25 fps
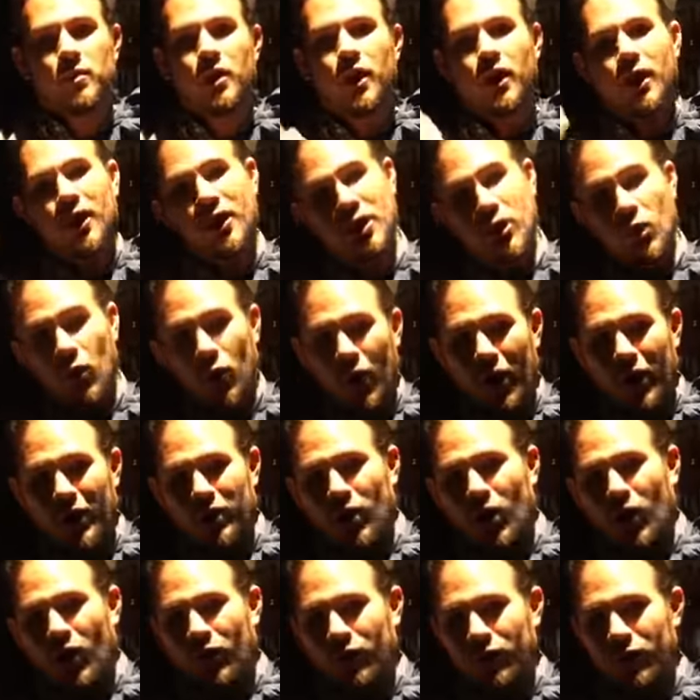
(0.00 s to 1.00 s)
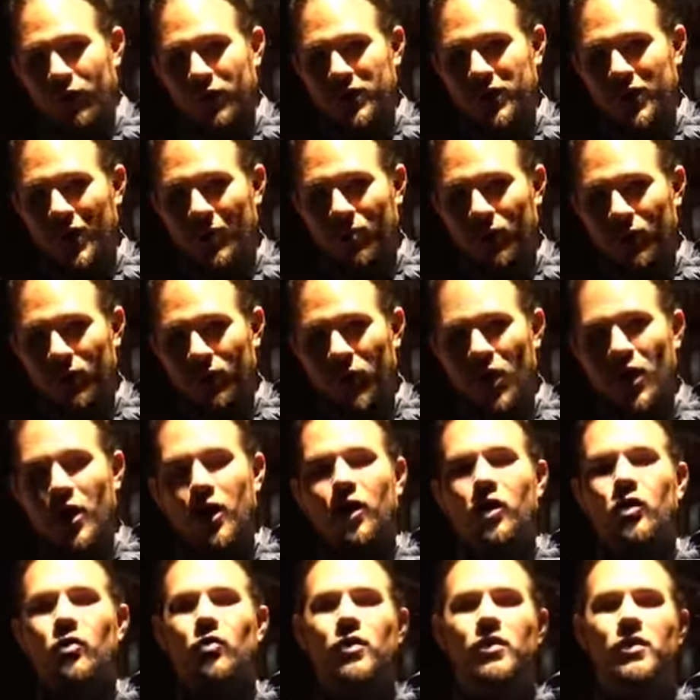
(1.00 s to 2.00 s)
In Hawaiian Hall, for example,
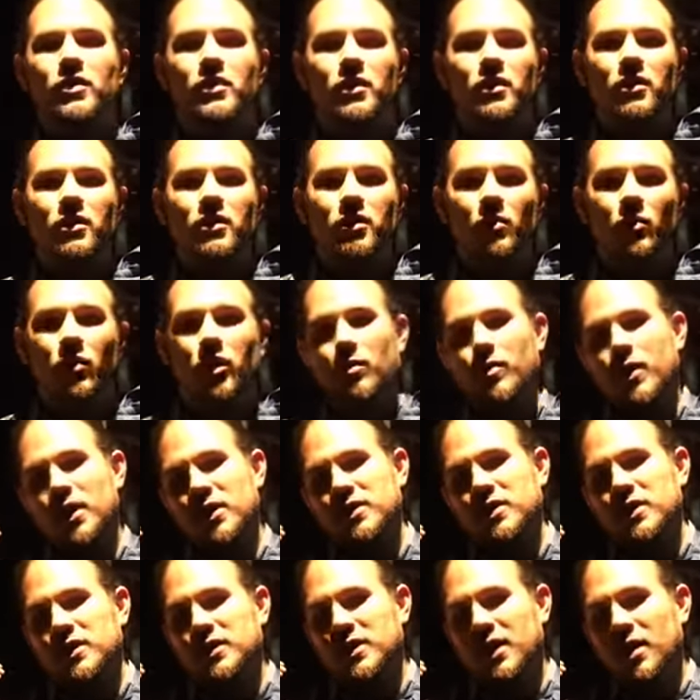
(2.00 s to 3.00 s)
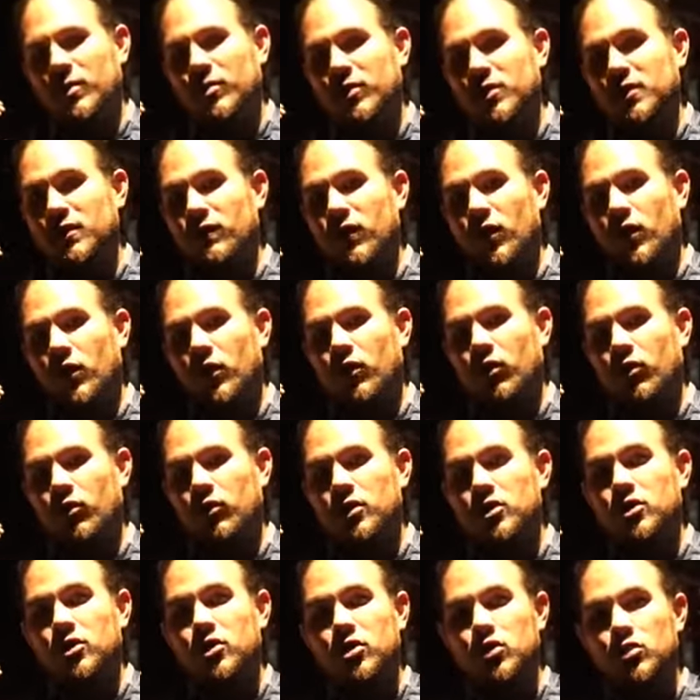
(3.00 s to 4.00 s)
you would see some of the best examples of hair
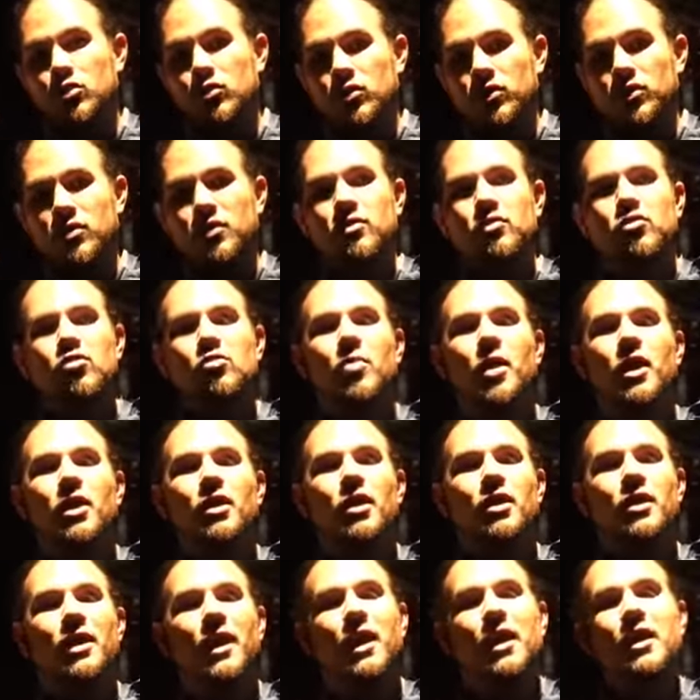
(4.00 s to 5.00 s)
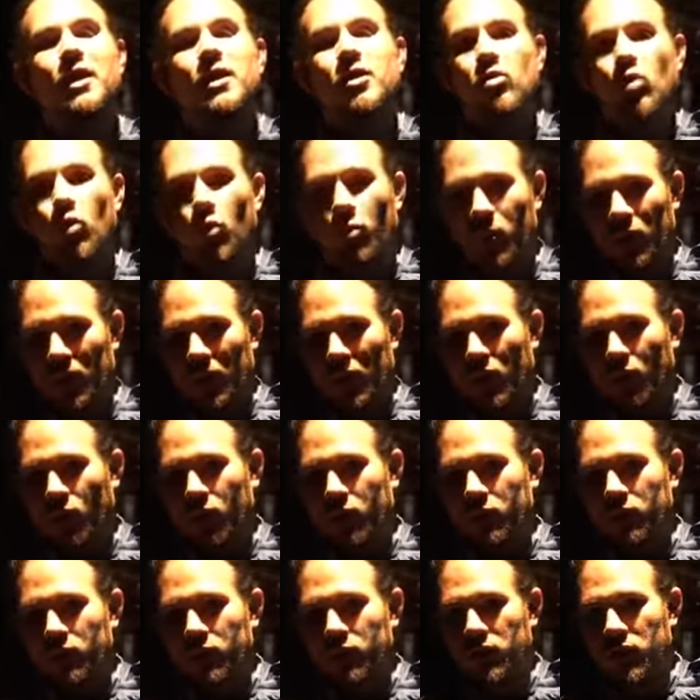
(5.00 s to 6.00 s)
cordage used to make the leiniho palaua,
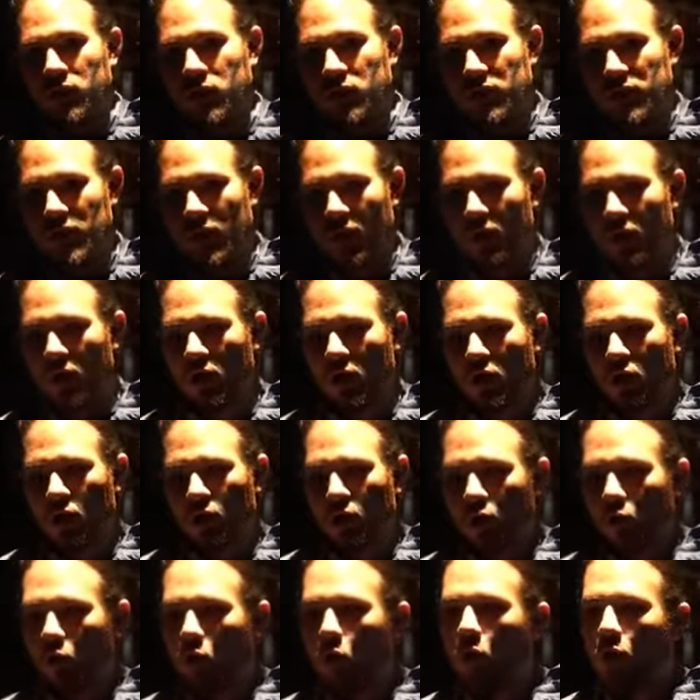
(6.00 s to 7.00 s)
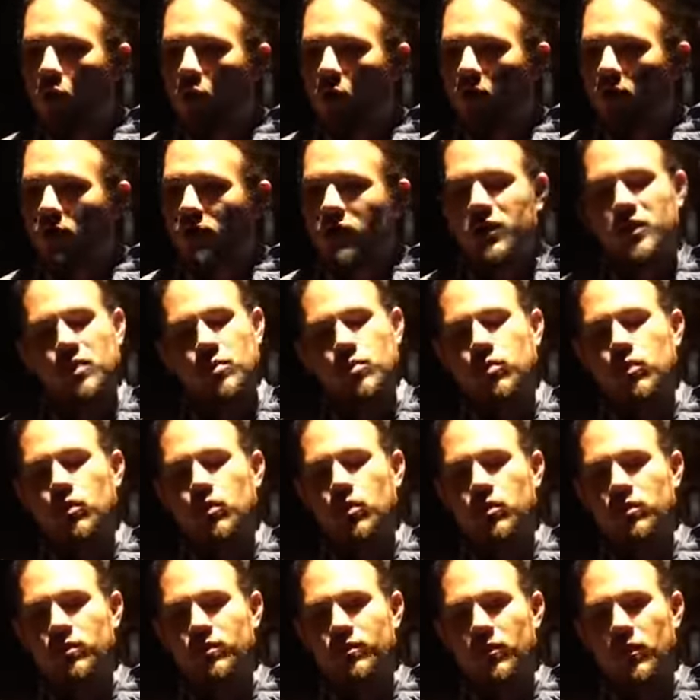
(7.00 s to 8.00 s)
which is that royal
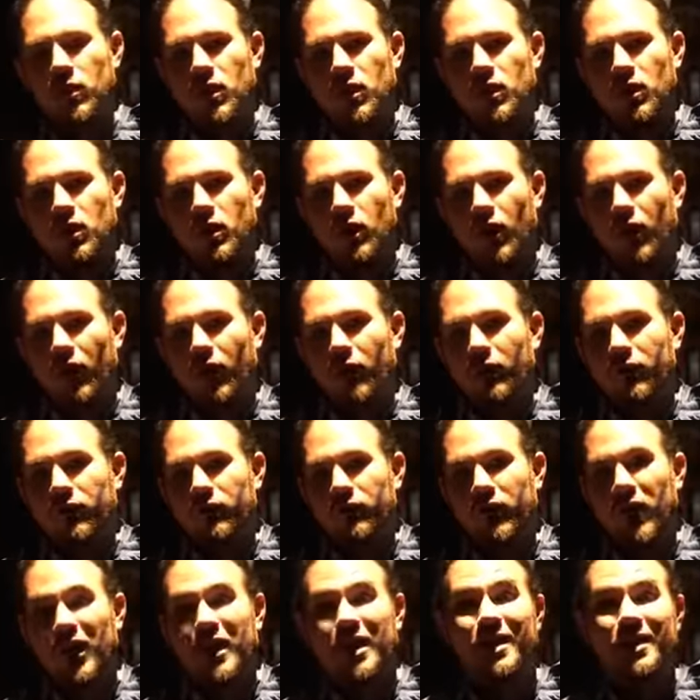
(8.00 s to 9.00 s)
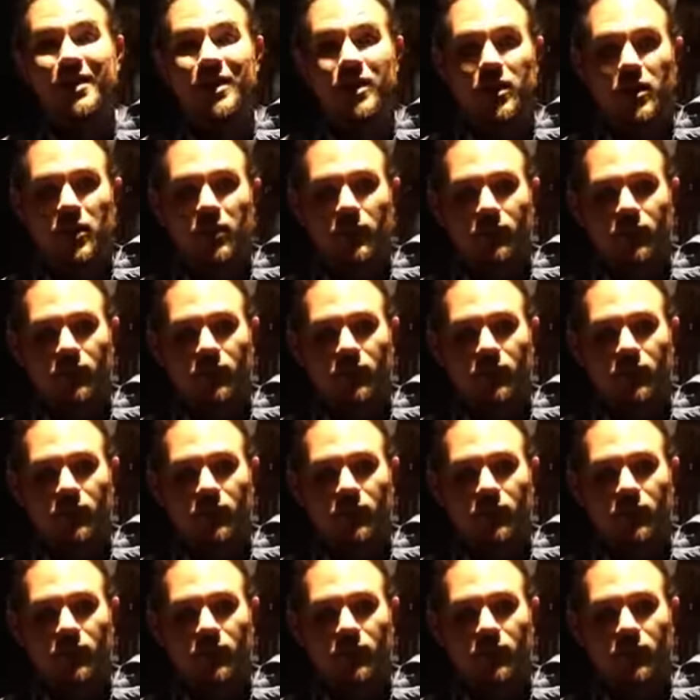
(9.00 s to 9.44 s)
symbol of an ali'i.